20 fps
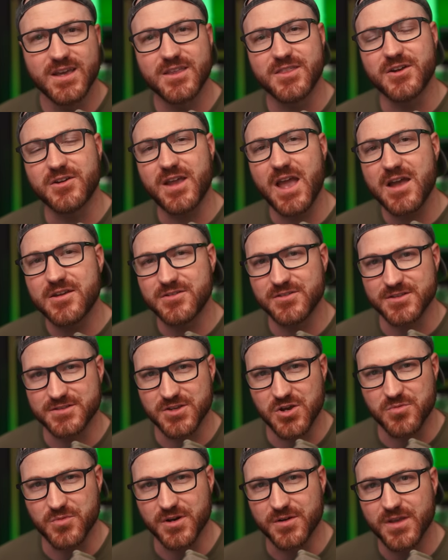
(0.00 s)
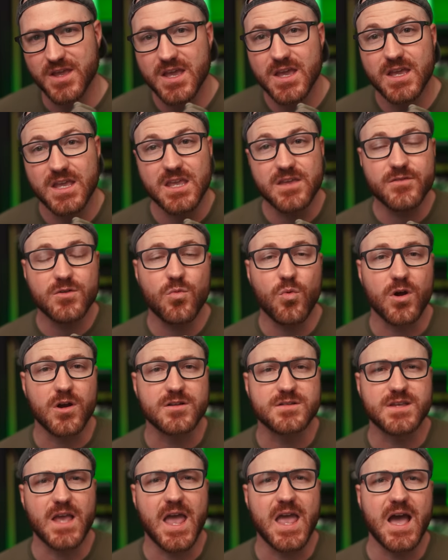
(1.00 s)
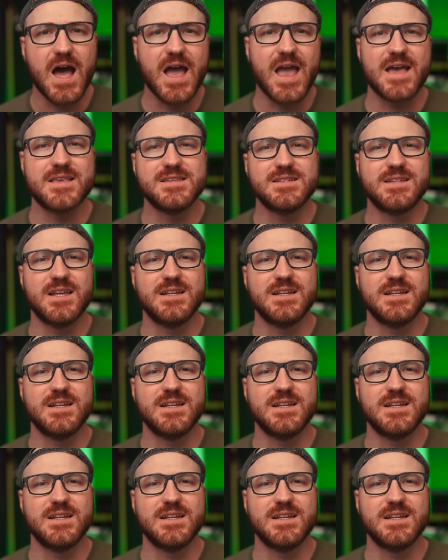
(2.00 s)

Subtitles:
their calculus homework. Even worse, AI has a